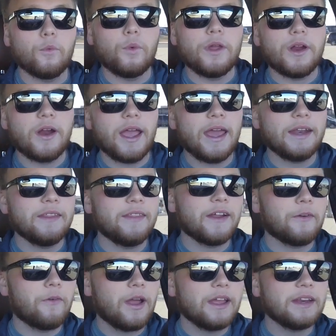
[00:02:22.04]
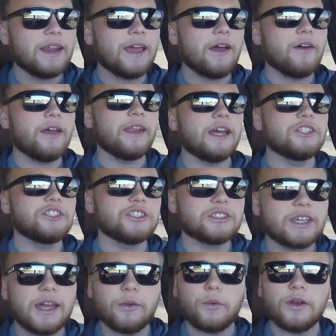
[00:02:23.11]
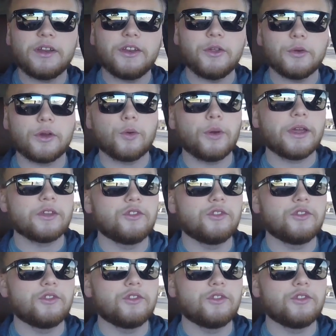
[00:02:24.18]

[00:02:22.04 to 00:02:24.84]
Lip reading: we are headed there right now, and I just kind of want to do a quick